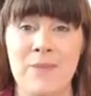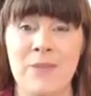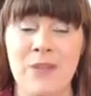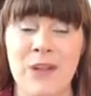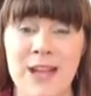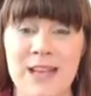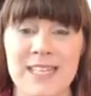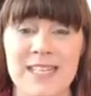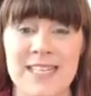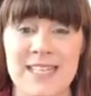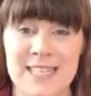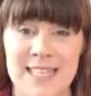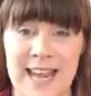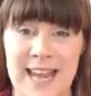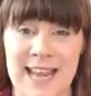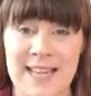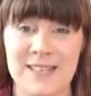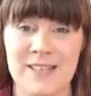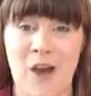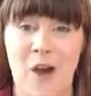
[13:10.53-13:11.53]
30
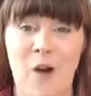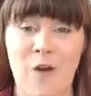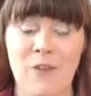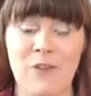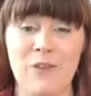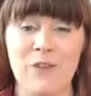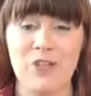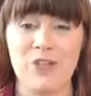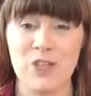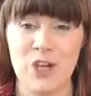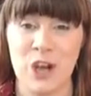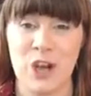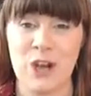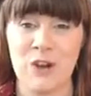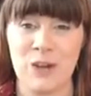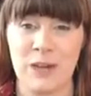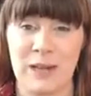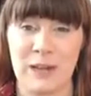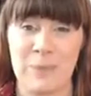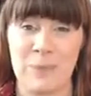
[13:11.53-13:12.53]
days of
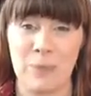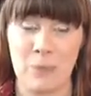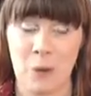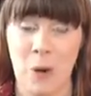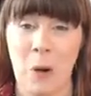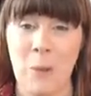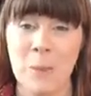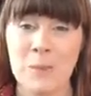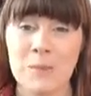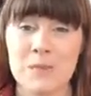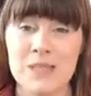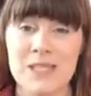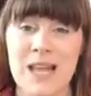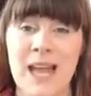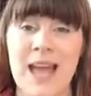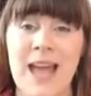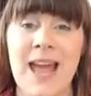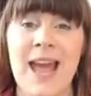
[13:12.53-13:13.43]
journaling prompts.